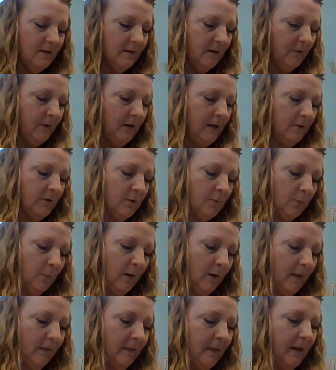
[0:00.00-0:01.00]
So here's
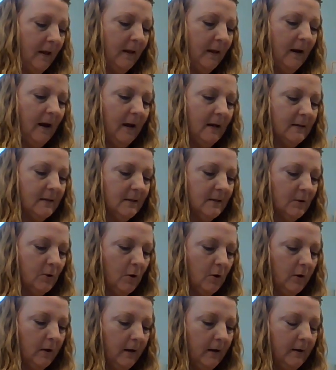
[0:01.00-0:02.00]
one that I
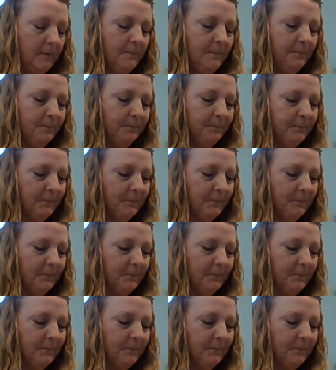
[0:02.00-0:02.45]
started.